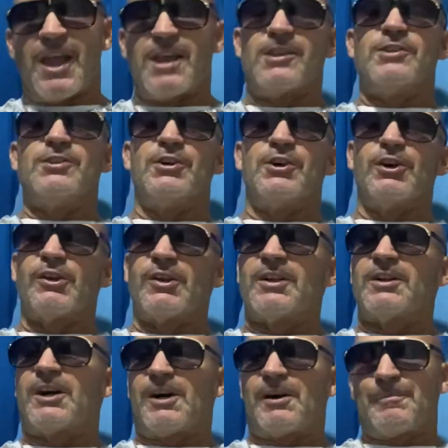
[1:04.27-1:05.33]

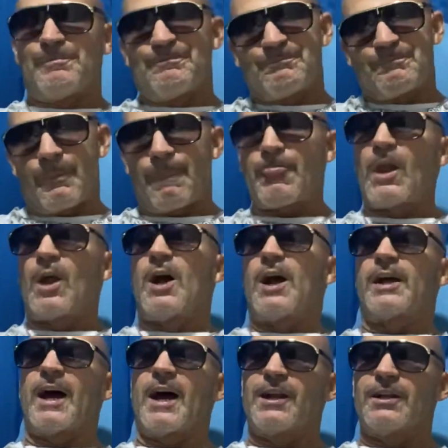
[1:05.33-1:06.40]
I
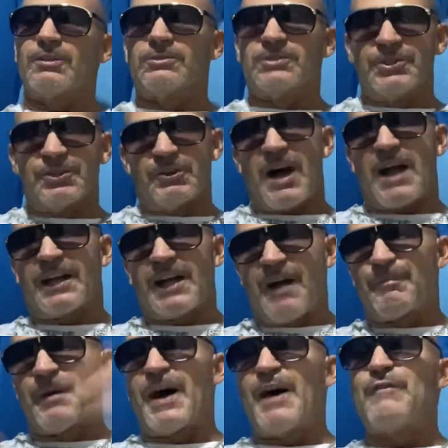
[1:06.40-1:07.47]

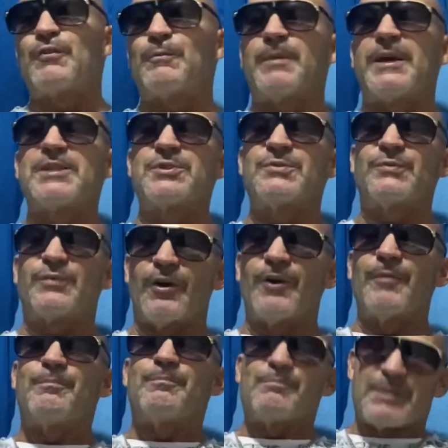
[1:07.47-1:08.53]
got my information
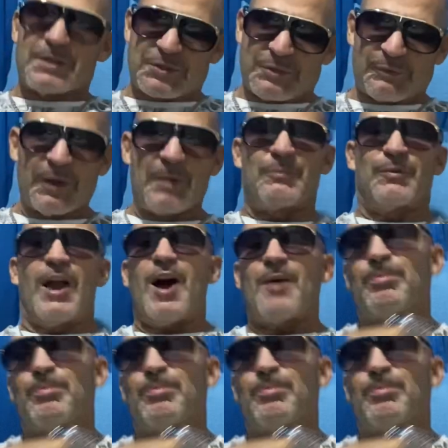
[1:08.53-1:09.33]
from Mr. Flip Flop.